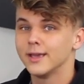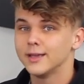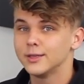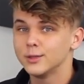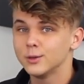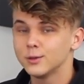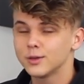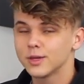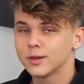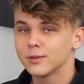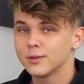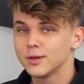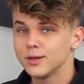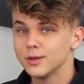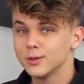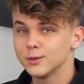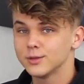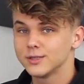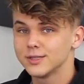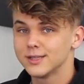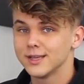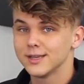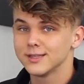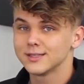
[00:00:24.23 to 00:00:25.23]
you can
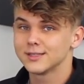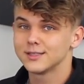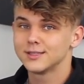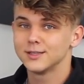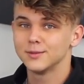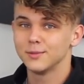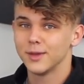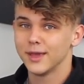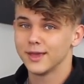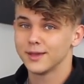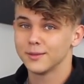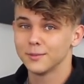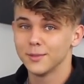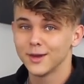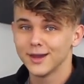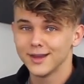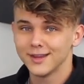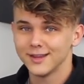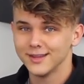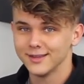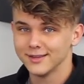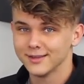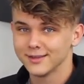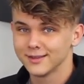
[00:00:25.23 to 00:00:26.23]
use this to make
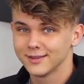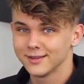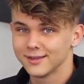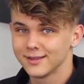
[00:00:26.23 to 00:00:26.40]
money.